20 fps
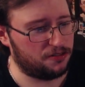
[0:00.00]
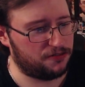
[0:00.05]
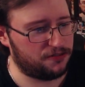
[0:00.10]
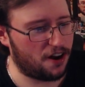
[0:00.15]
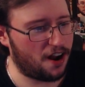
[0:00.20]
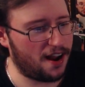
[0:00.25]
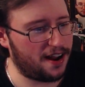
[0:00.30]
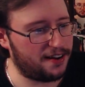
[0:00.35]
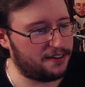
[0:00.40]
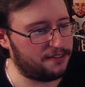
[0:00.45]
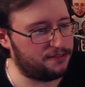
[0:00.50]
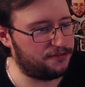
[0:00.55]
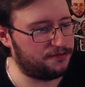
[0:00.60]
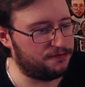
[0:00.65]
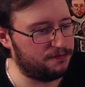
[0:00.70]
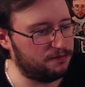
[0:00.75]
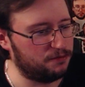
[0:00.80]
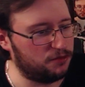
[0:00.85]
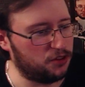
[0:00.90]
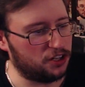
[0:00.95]
fried
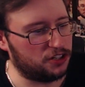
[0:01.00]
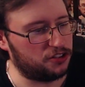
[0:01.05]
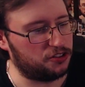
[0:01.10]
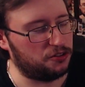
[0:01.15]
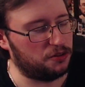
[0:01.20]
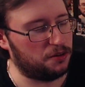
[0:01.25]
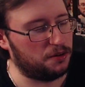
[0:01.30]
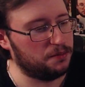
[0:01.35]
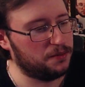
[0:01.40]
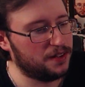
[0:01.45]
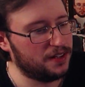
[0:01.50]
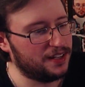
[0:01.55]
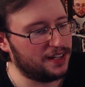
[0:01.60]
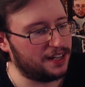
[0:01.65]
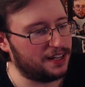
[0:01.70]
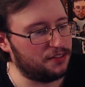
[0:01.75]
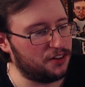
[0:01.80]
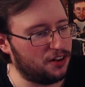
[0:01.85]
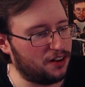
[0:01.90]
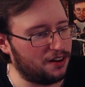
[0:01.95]
look to him,
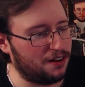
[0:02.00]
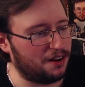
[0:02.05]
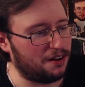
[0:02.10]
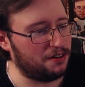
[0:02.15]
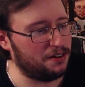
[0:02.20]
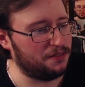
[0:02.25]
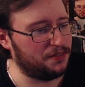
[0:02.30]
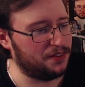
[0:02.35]
even though I don't even